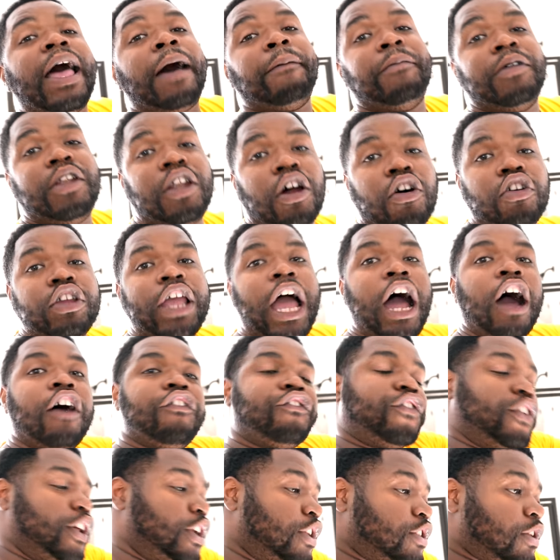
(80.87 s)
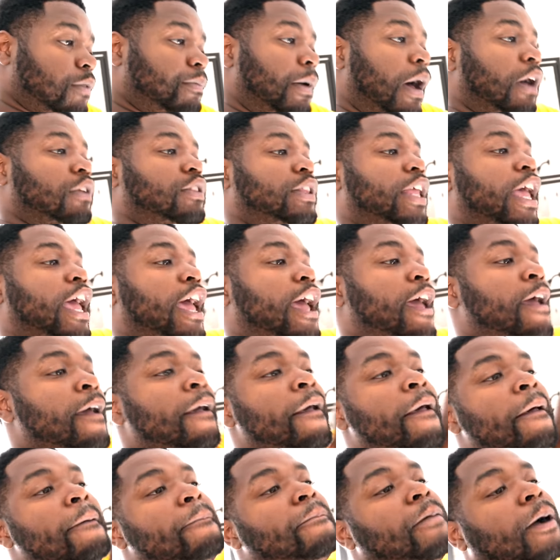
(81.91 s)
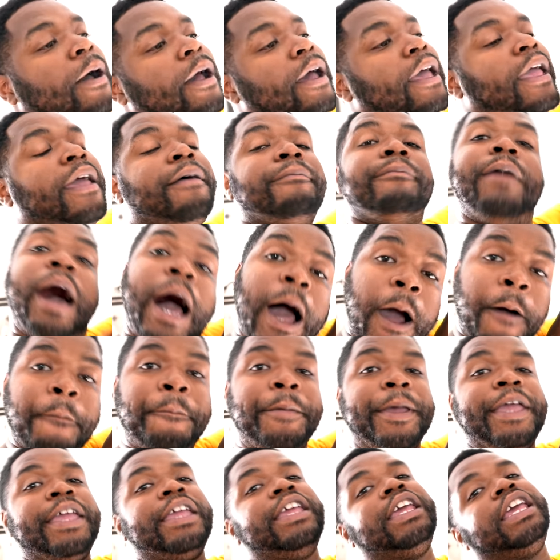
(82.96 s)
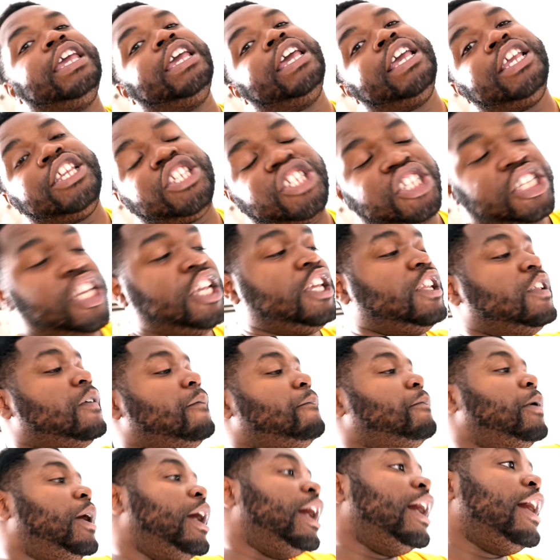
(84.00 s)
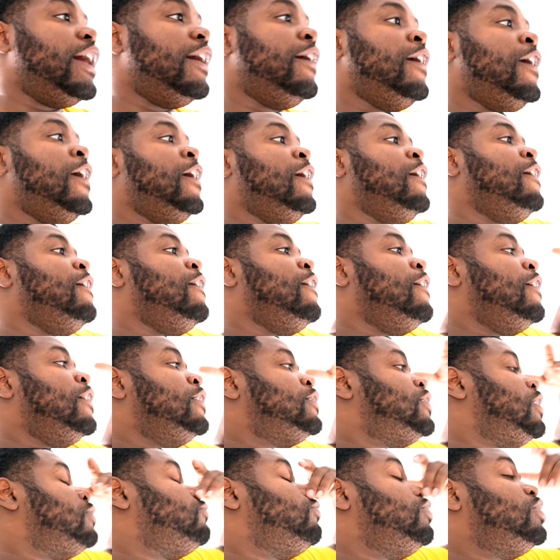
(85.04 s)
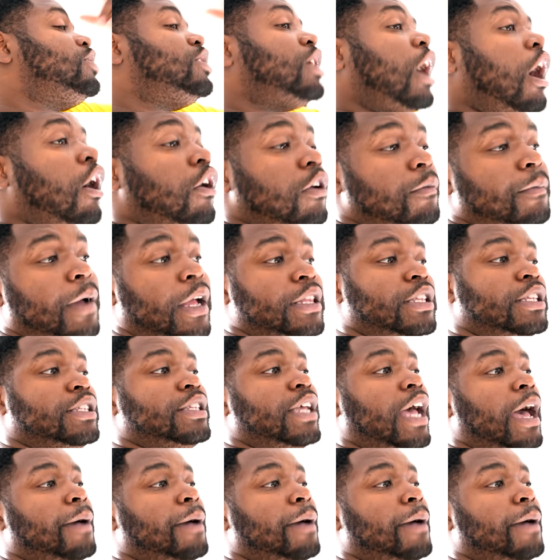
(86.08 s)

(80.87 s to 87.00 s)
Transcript: down below y'all feelings about that. But in my opinion, ain't cheating. But Bruh. since we talking about the